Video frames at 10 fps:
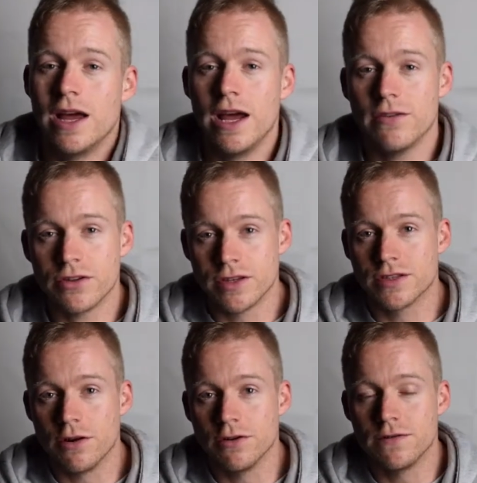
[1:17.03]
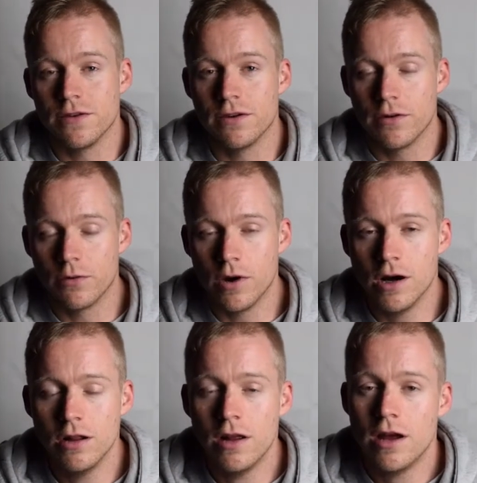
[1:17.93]
Everything is dosed very, very
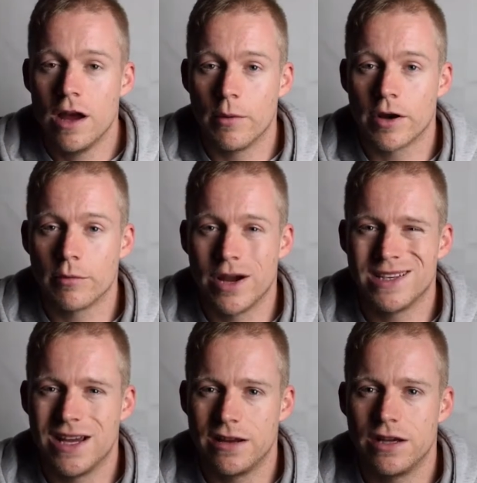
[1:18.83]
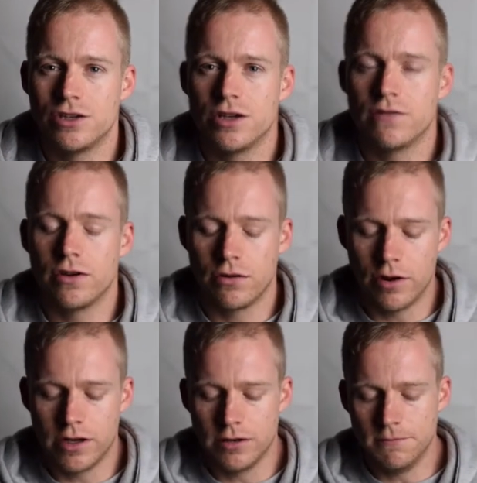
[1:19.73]
well, and we're going to break down each and every
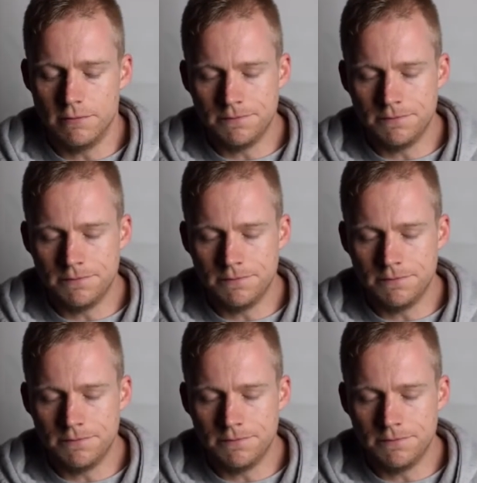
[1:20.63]
ingredient.